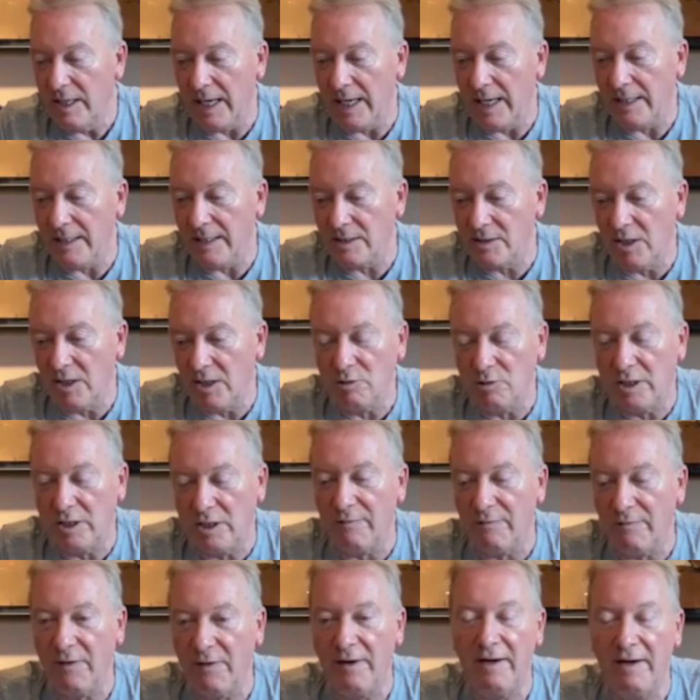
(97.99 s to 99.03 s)
And mm, it's,
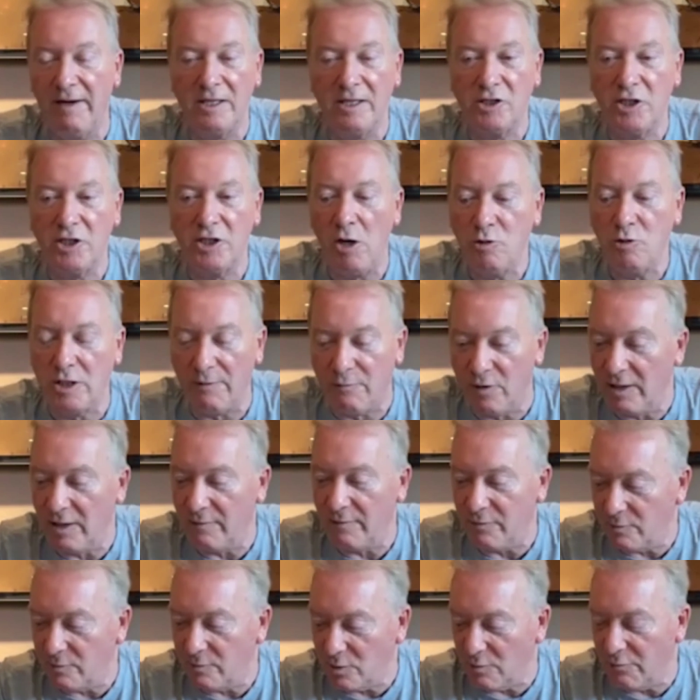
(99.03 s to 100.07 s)
hmm, not, it's no different if
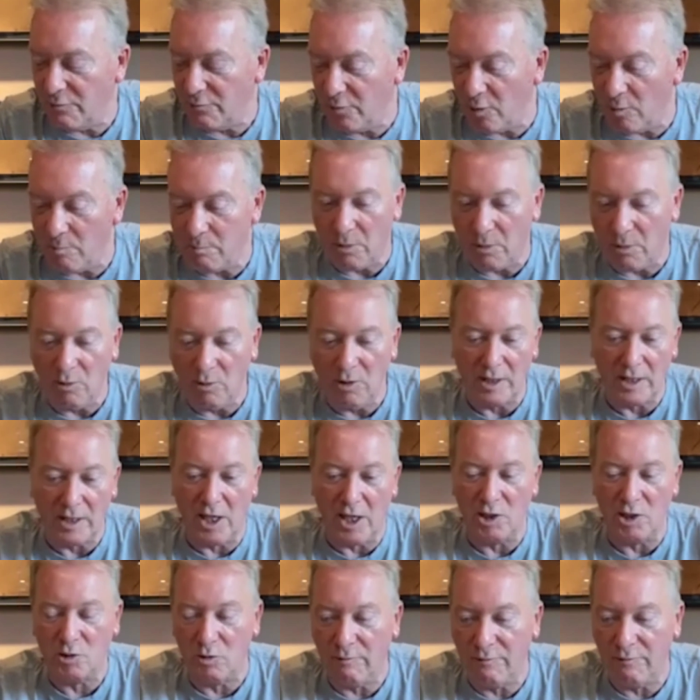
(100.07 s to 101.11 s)
it's a footballer going
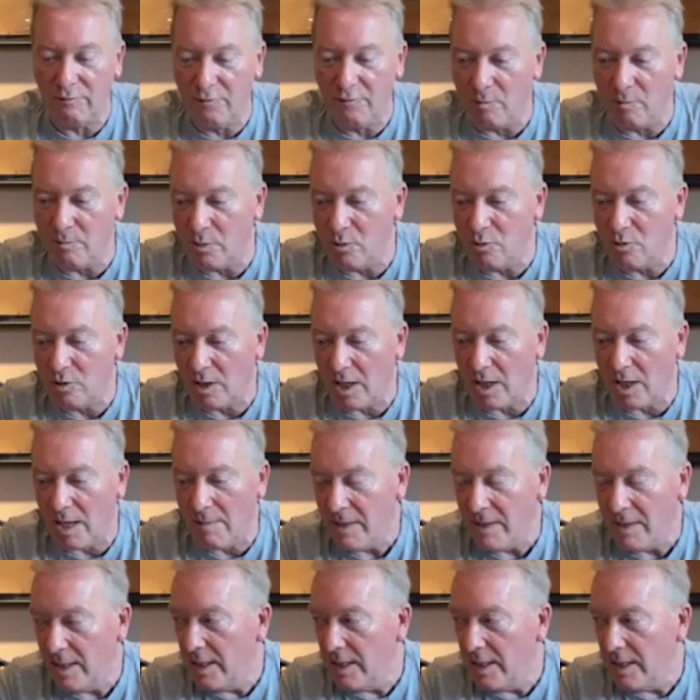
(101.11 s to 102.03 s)
to a football club.